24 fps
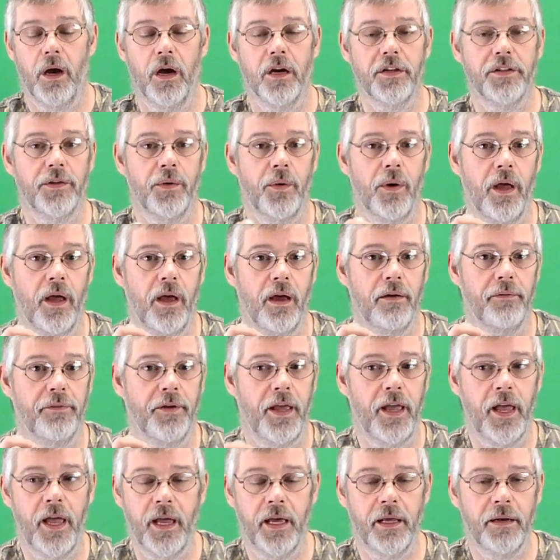also have
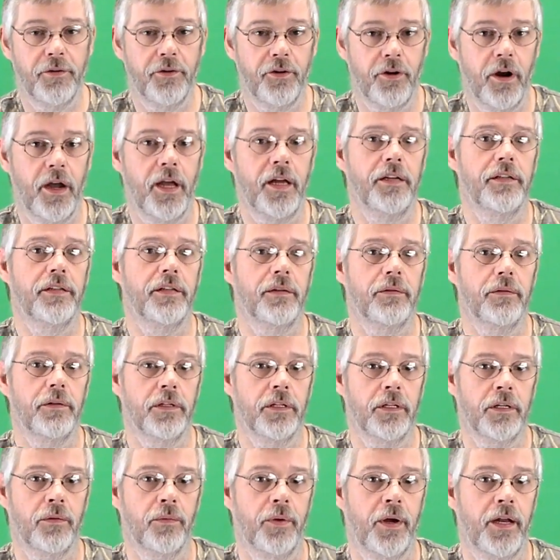a hand cranked
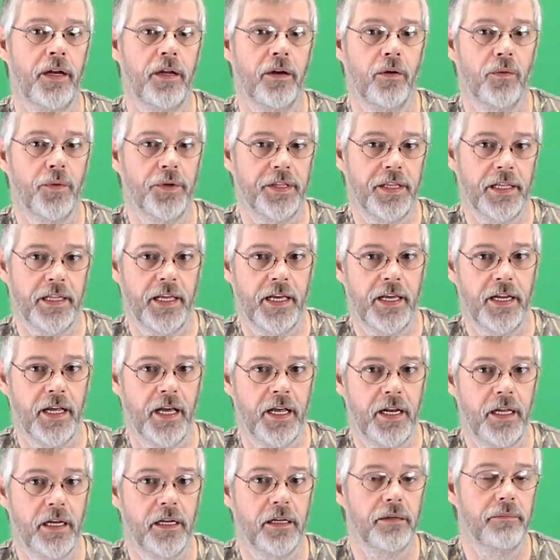little radio with the light
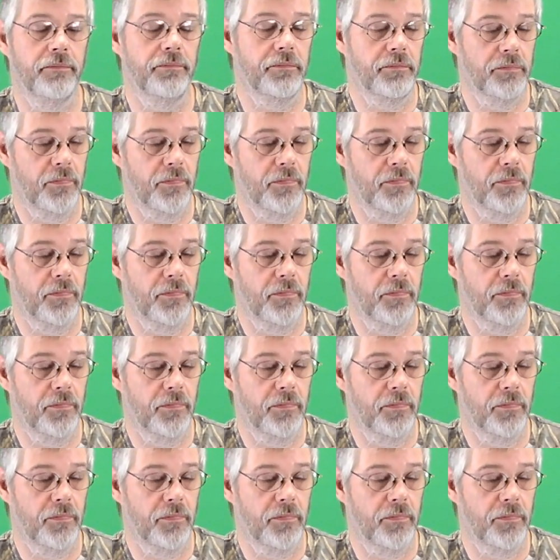on it.